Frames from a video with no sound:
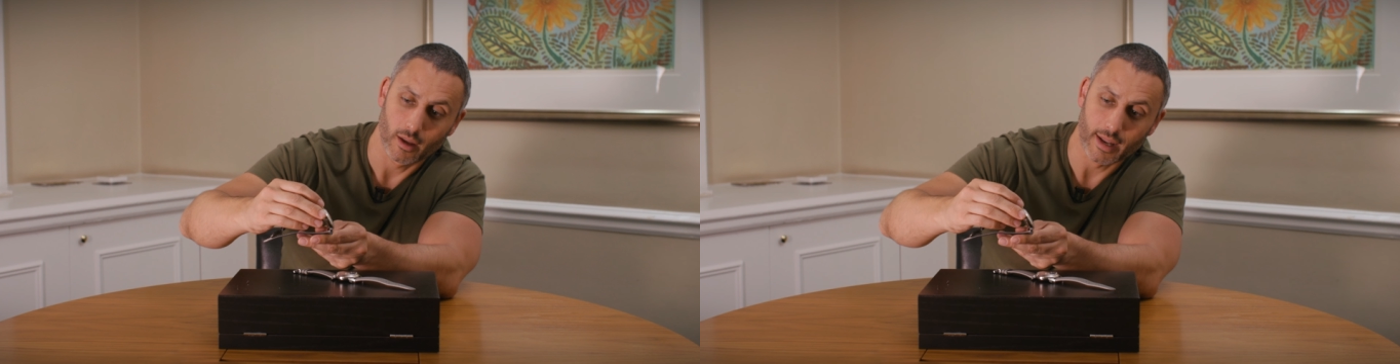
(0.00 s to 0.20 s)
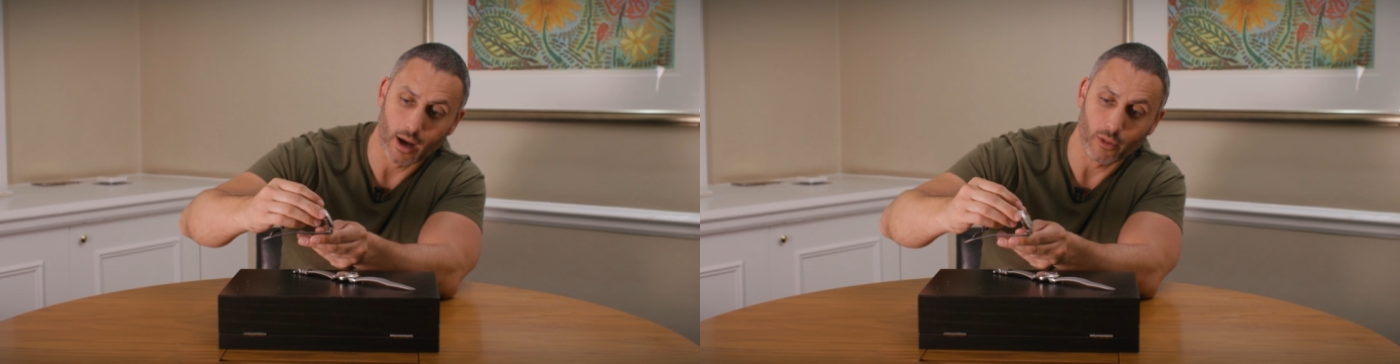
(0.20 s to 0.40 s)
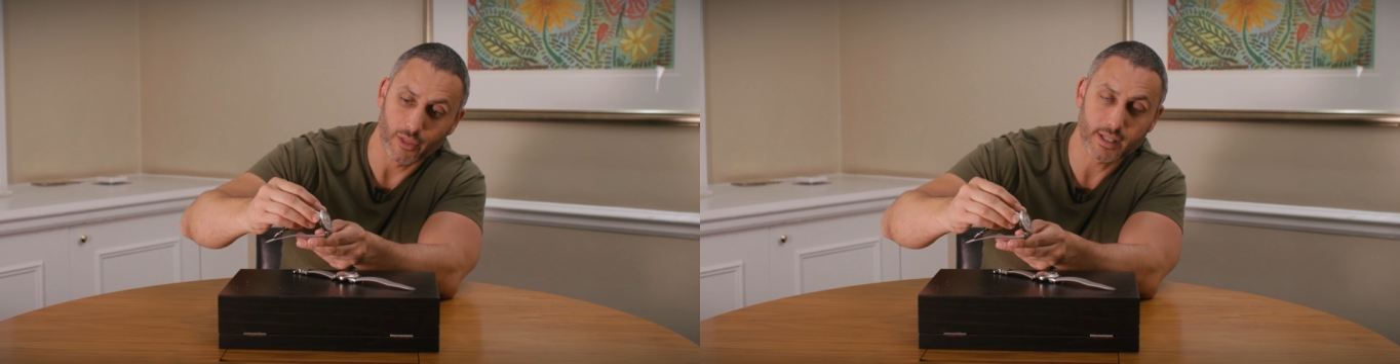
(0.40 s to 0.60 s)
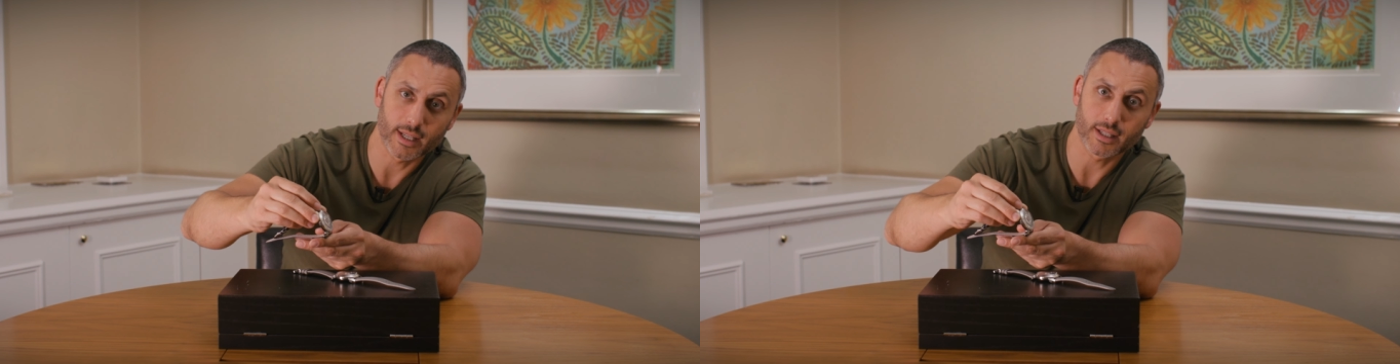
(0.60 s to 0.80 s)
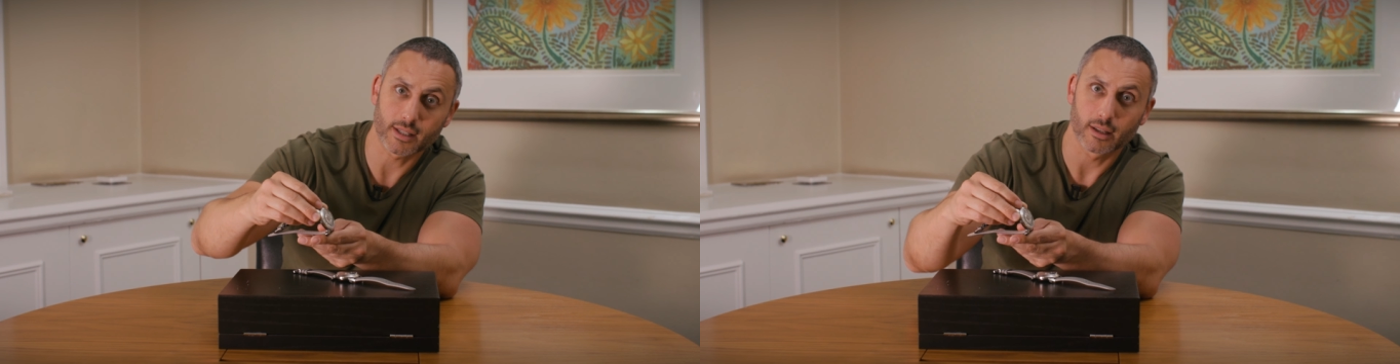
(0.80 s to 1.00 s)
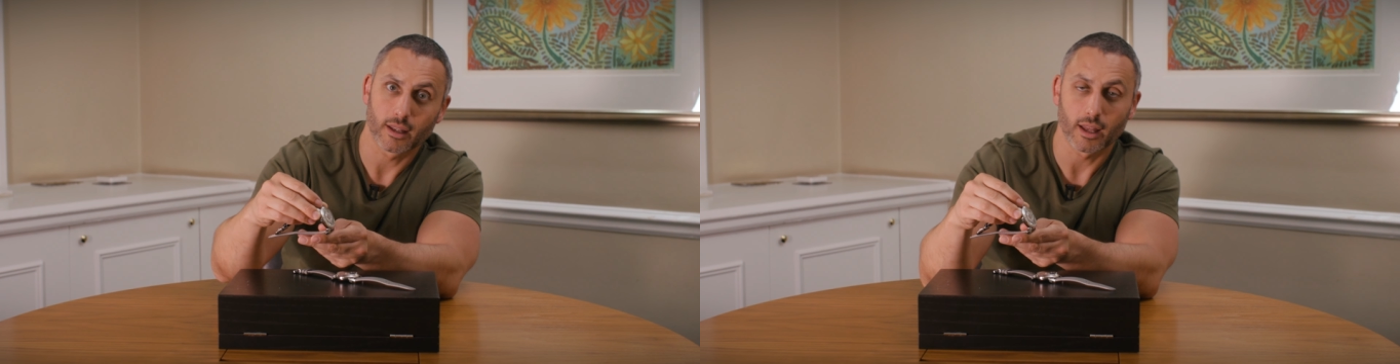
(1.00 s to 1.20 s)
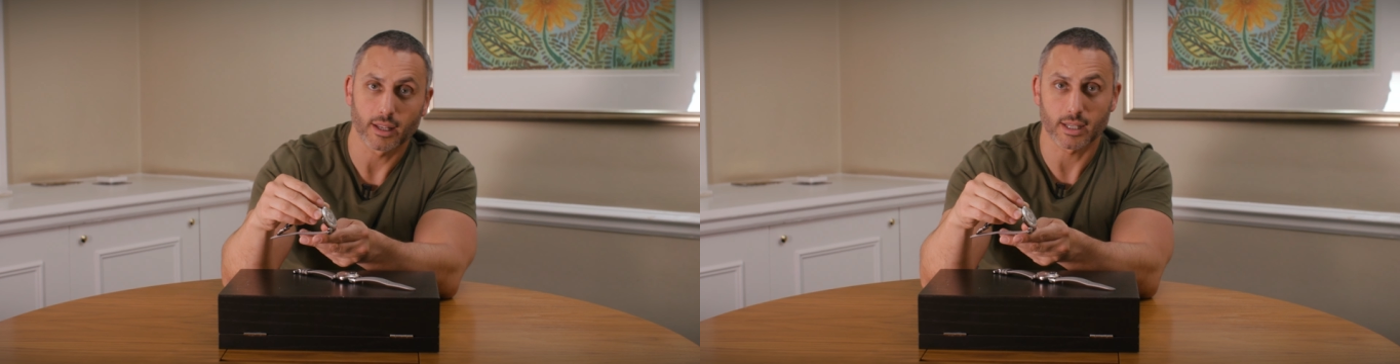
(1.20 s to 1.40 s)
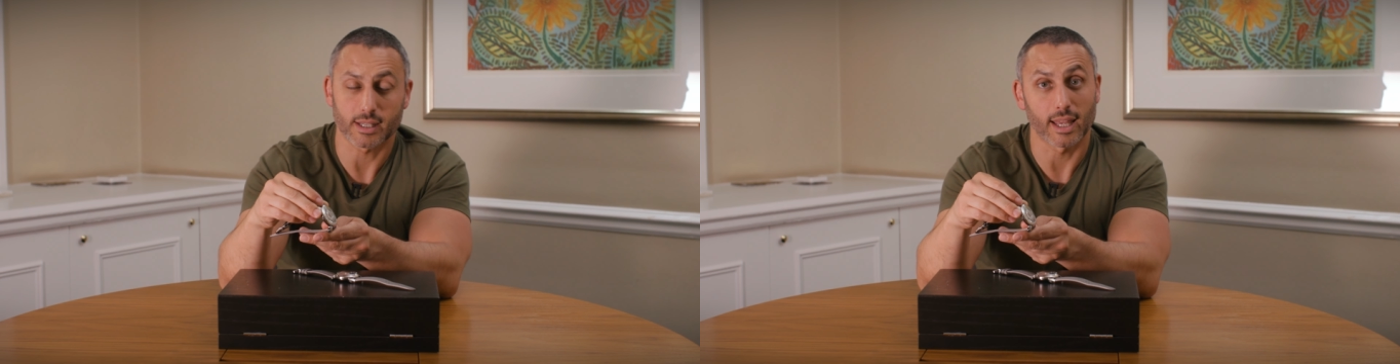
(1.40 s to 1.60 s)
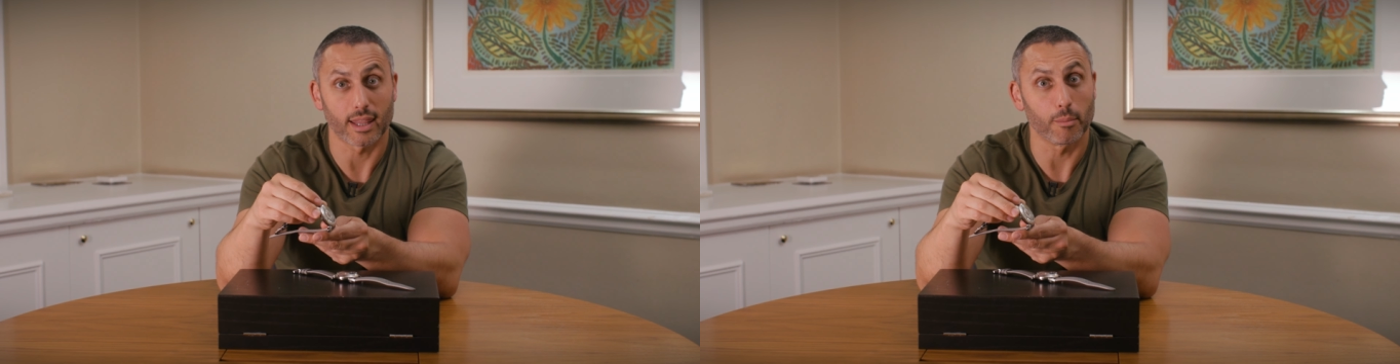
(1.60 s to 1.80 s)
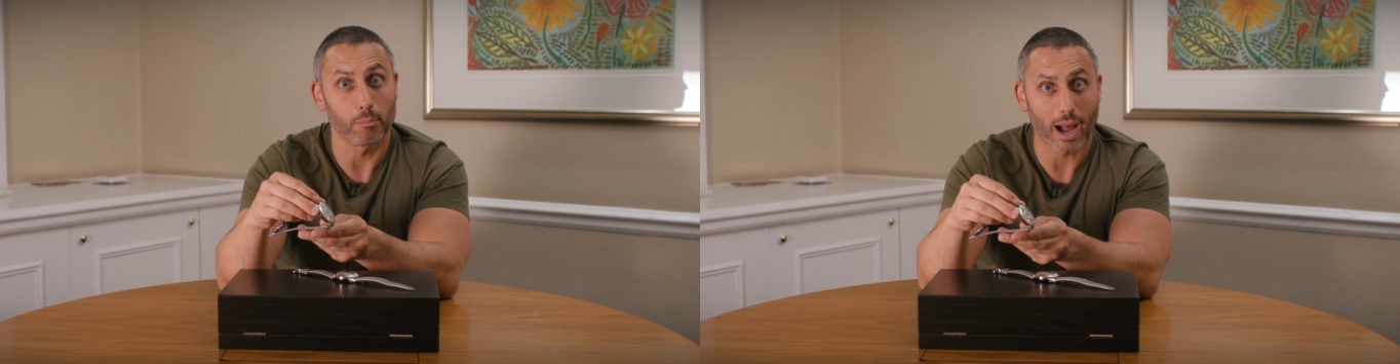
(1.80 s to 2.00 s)
Now, this is, as I
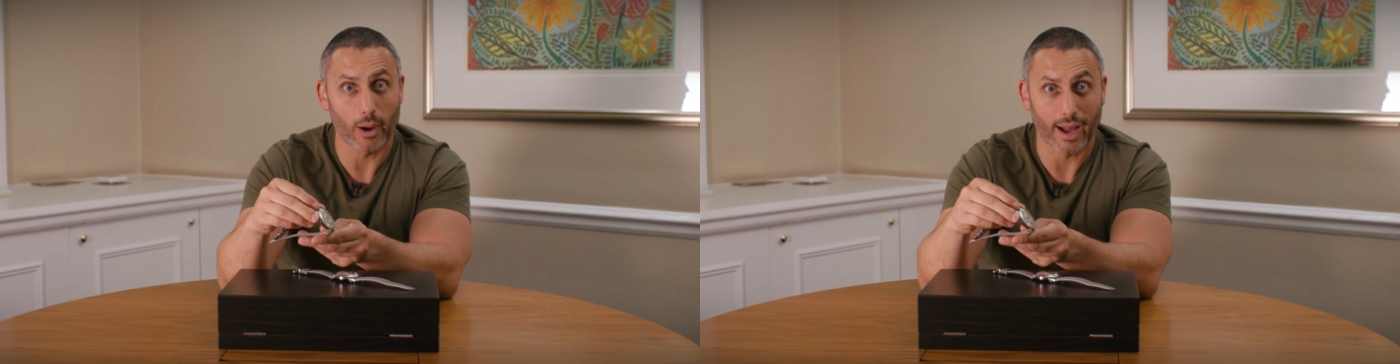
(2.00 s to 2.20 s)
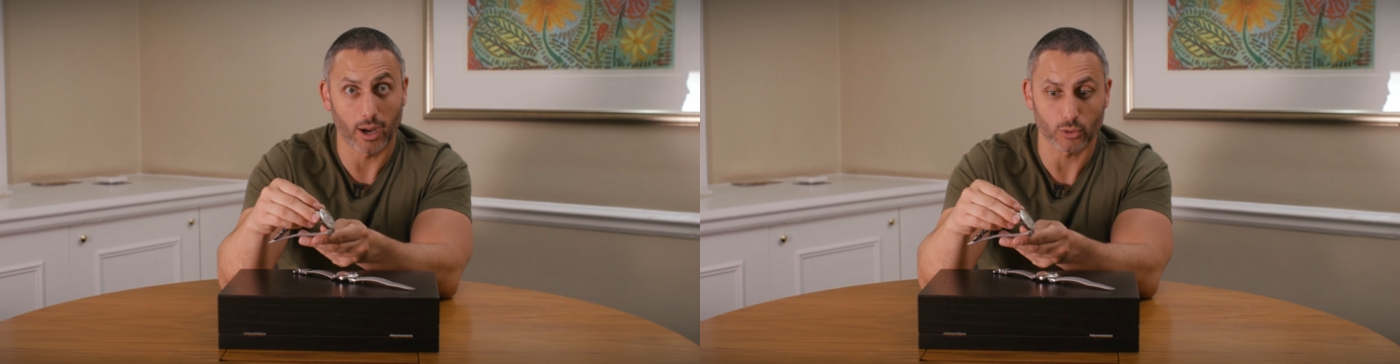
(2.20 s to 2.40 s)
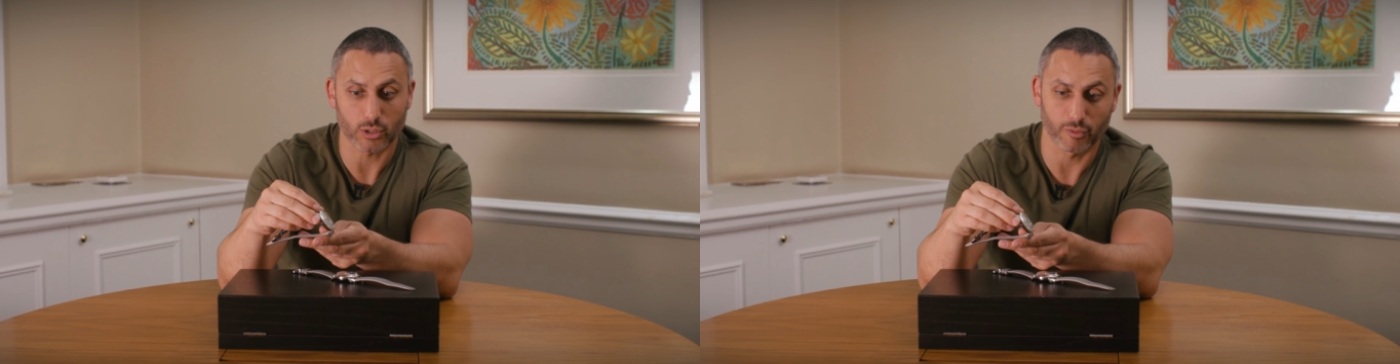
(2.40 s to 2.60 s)
said, the Bauhaus